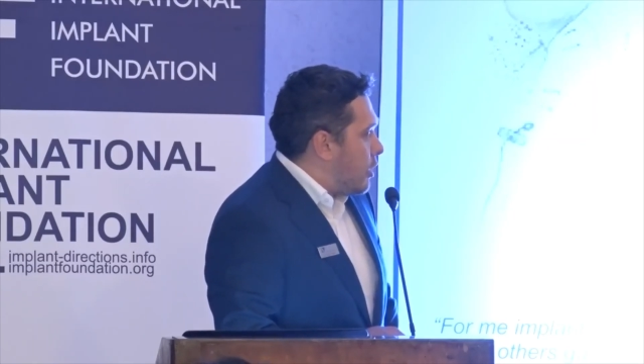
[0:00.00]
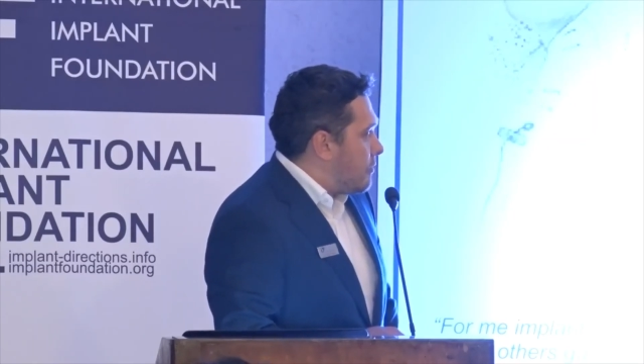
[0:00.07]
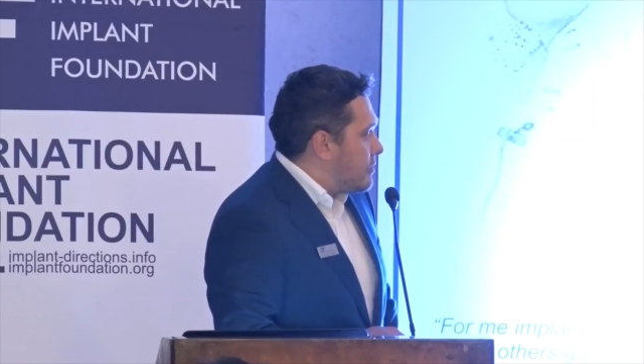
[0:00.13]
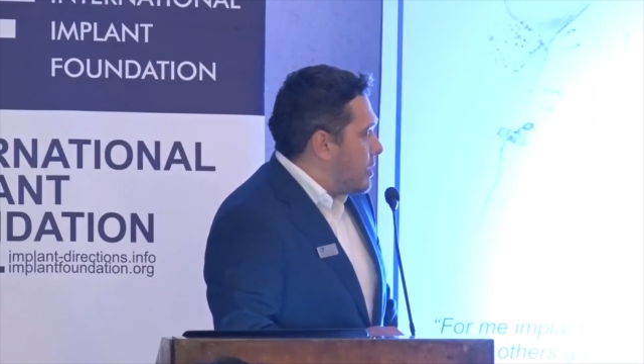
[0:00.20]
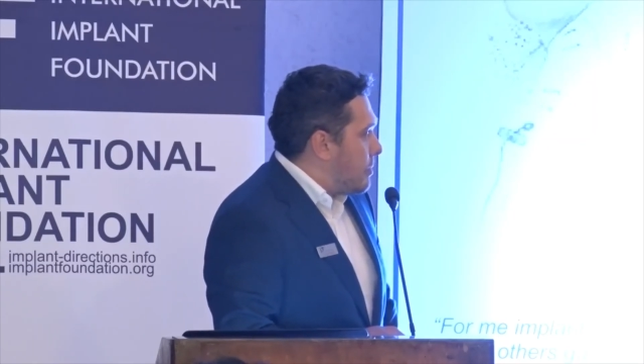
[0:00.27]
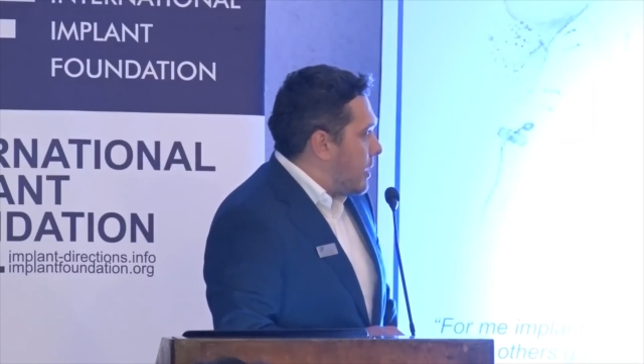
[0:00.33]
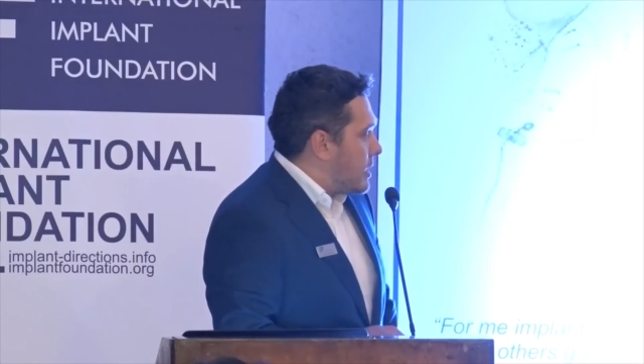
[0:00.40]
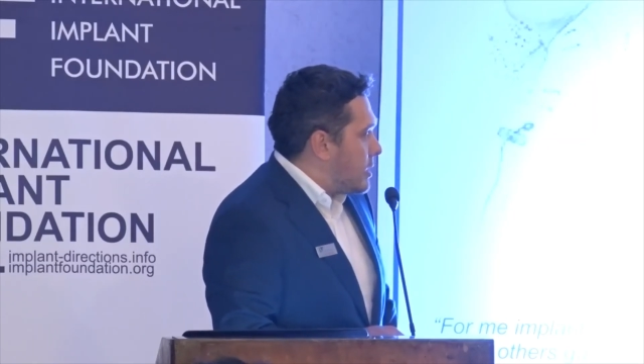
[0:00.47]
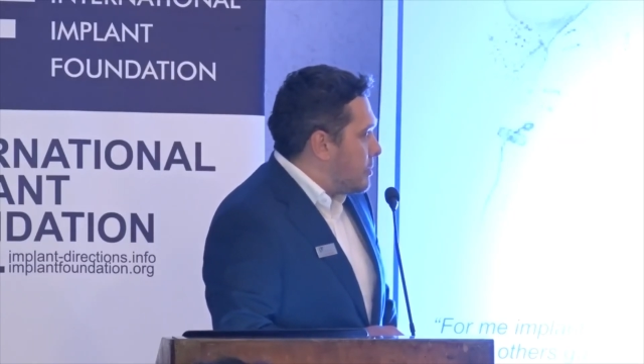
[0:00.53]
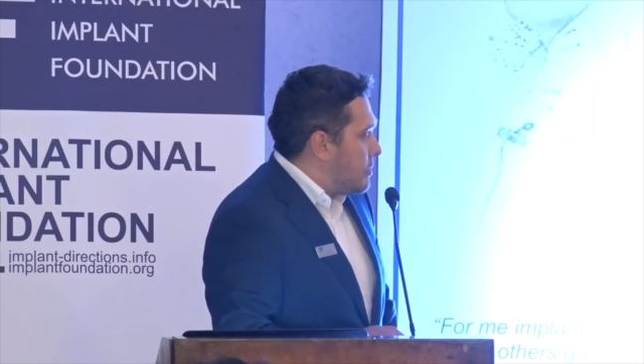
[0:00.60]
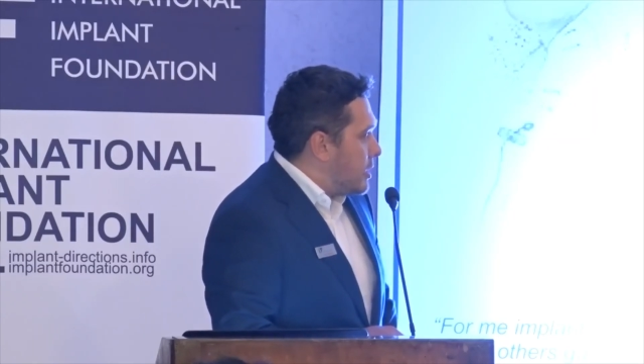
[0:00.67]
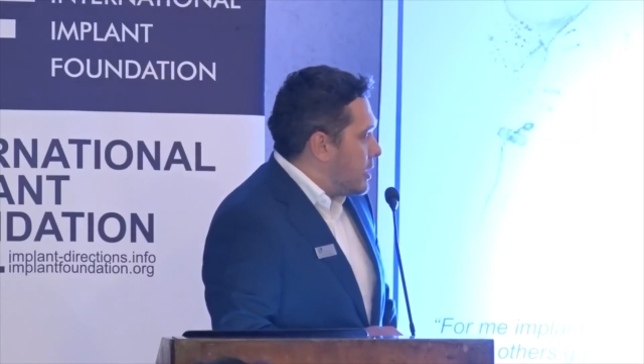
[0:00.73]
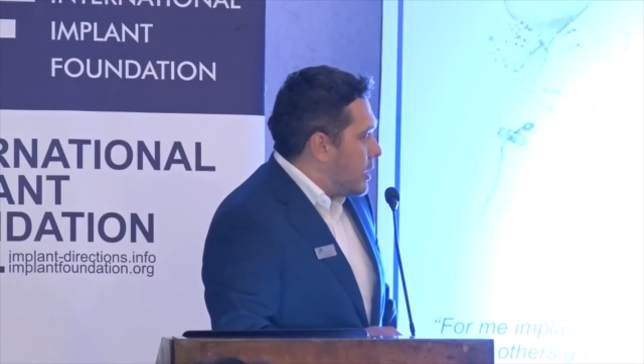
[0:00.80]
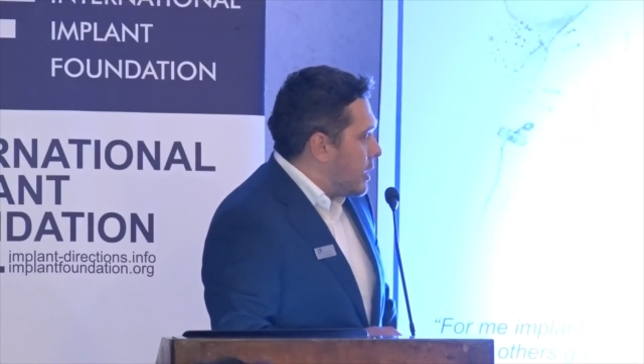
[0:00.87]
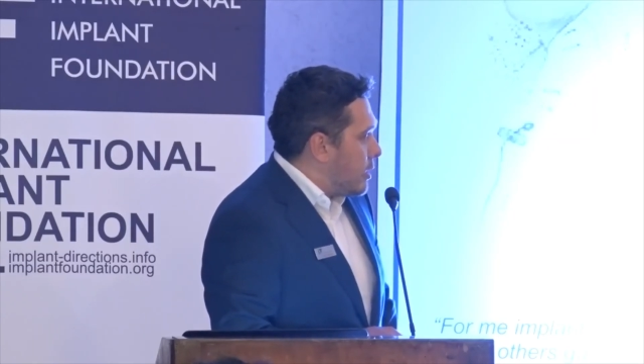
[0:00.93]
of the
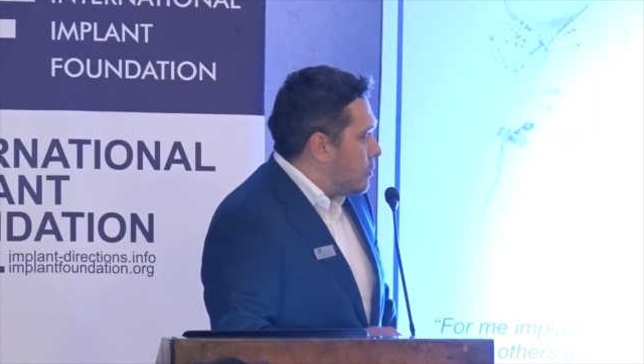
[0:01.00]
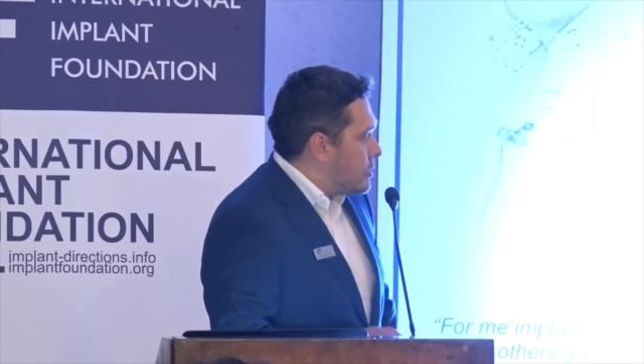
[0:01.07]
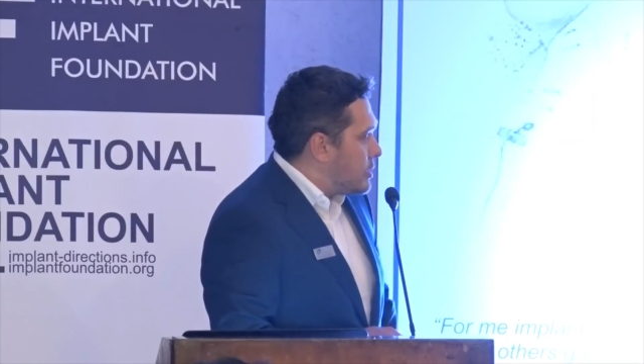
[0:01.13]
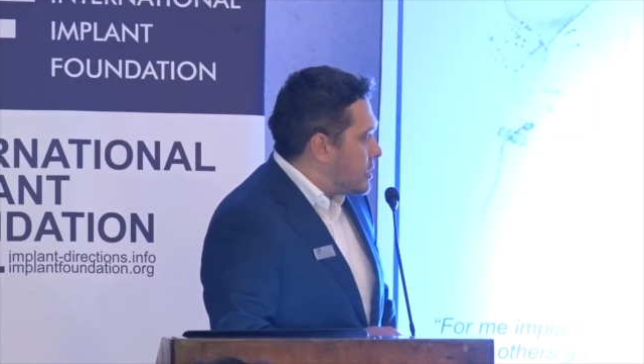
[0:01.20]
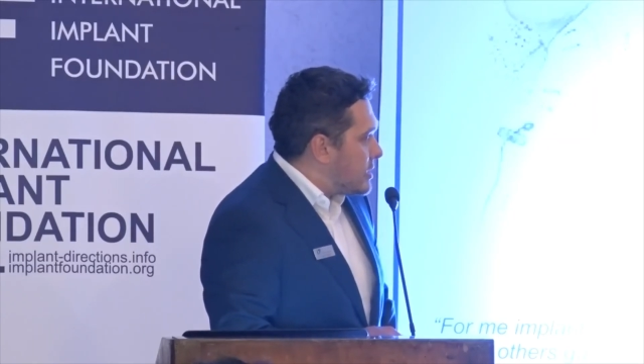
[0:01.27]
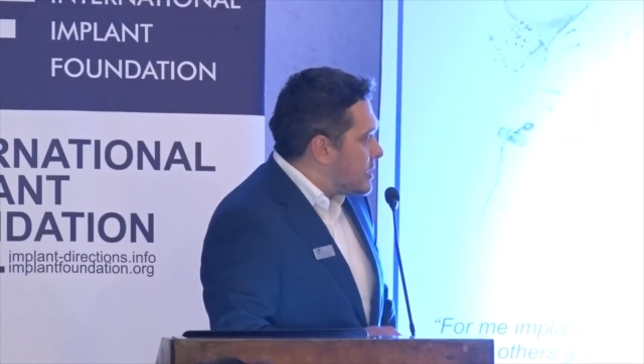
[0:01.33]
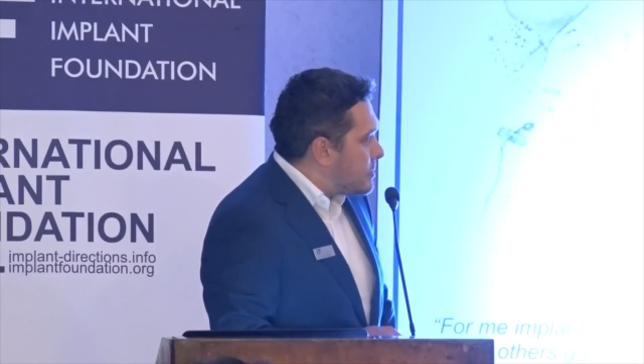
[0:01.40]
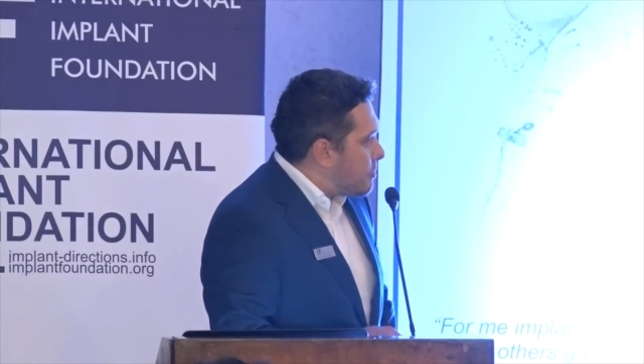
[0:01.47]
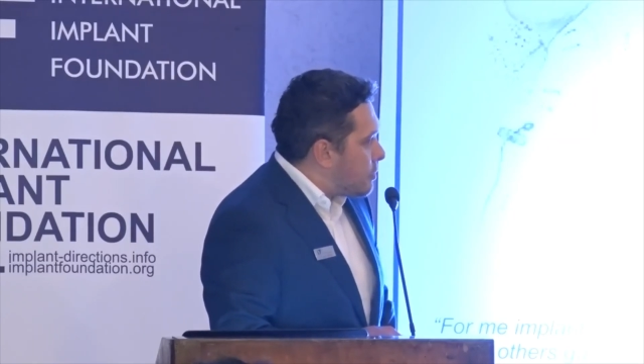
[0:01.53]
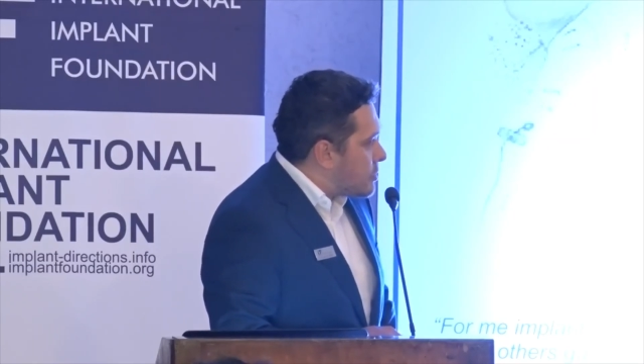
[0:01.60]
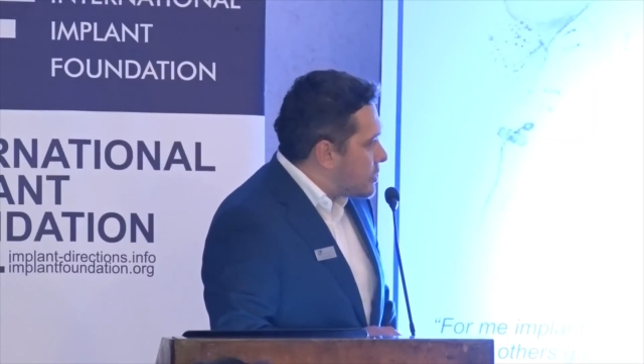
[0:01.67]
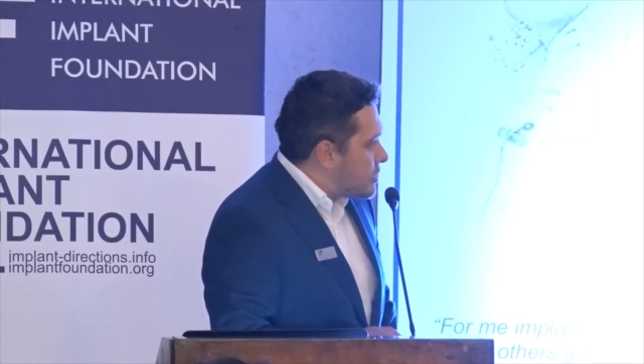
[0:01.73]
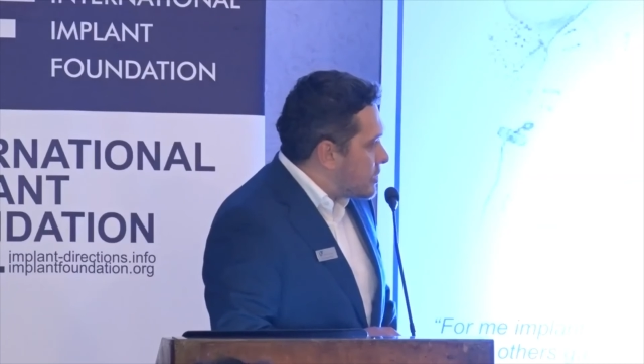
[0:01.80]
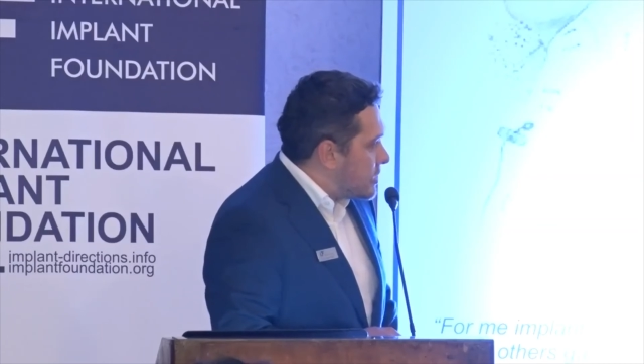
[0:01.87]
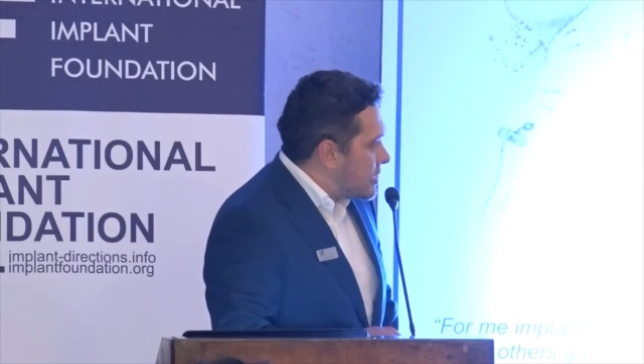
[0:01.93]
mandible, which is
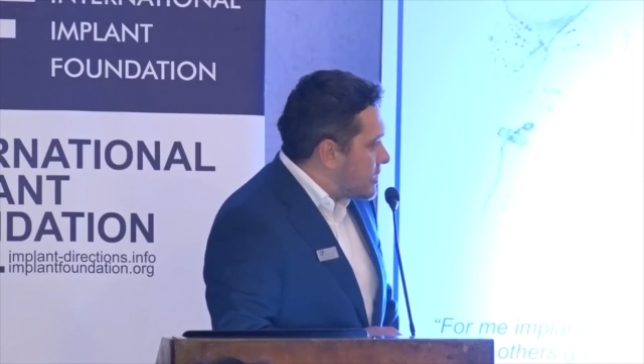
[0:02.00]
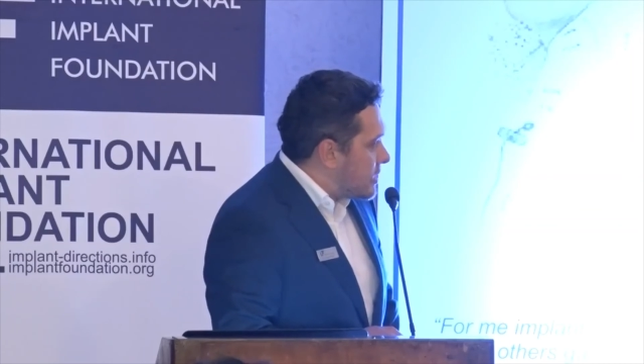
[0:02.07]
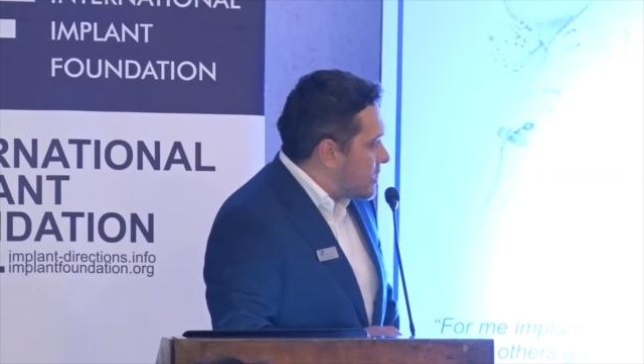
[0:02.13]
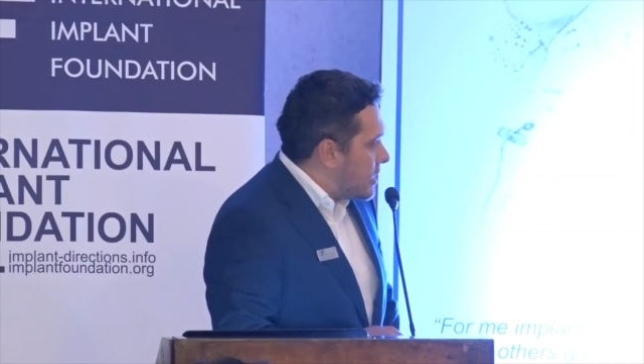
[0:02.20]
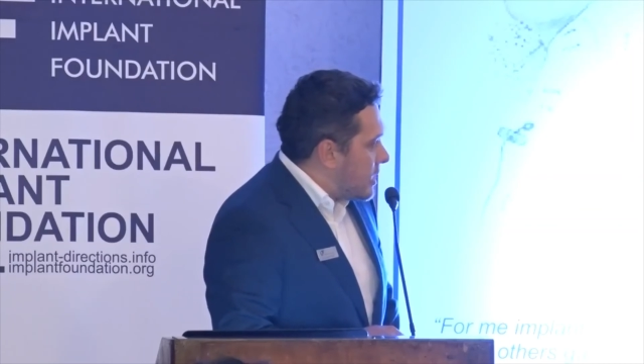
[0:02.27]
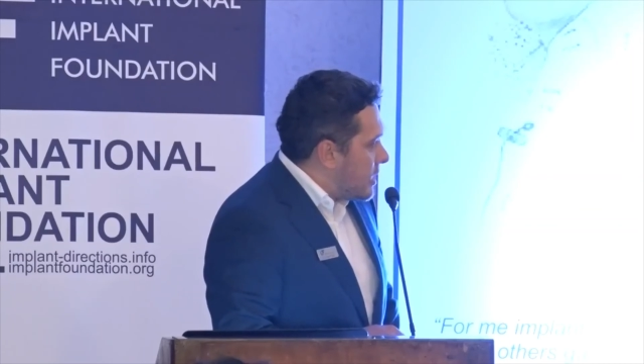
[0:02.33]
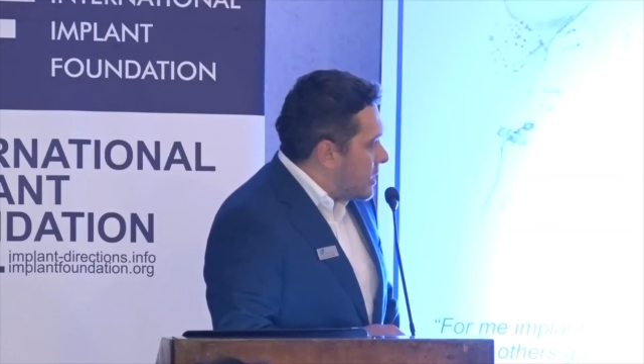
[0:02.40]
positioned